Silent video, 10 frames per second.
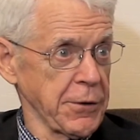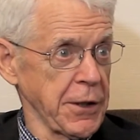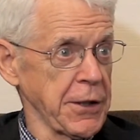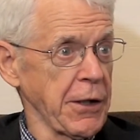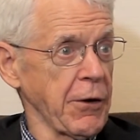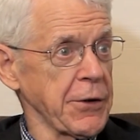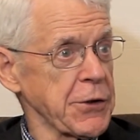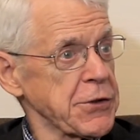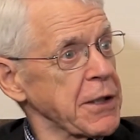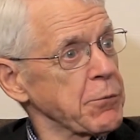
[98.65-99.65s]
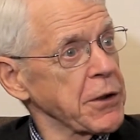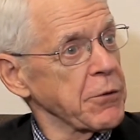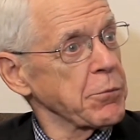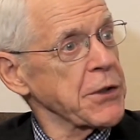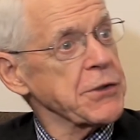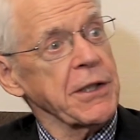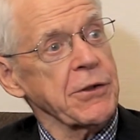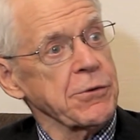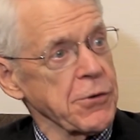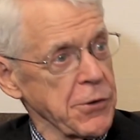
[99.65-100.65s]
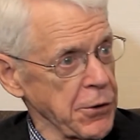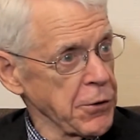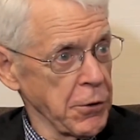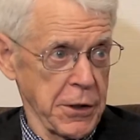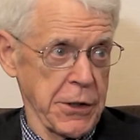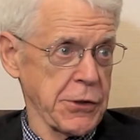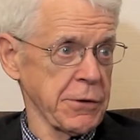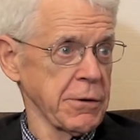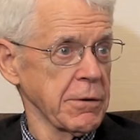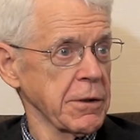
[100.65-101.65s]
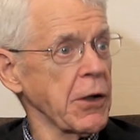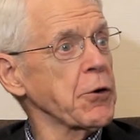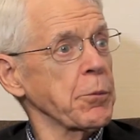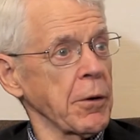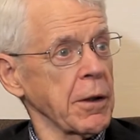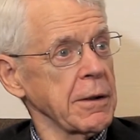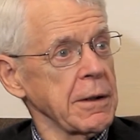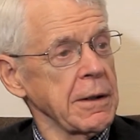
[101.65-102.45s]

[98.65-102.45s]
they now had the same rate of breast cancer as their Caucasian counterpart.